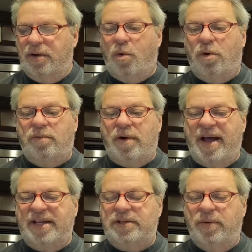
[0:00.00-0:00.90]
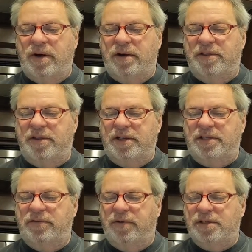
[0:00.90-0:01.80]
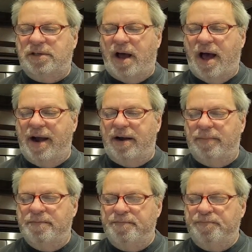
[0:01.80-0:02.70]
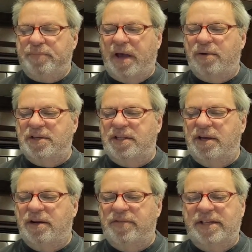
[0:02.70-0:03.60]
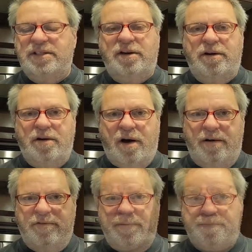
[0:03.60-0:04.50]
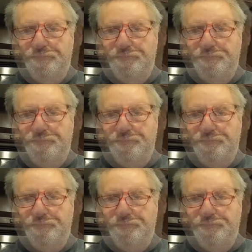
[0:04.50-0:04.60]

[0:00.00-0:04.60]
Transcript: or rise to 132 volts or higher, power to the RV is turned off.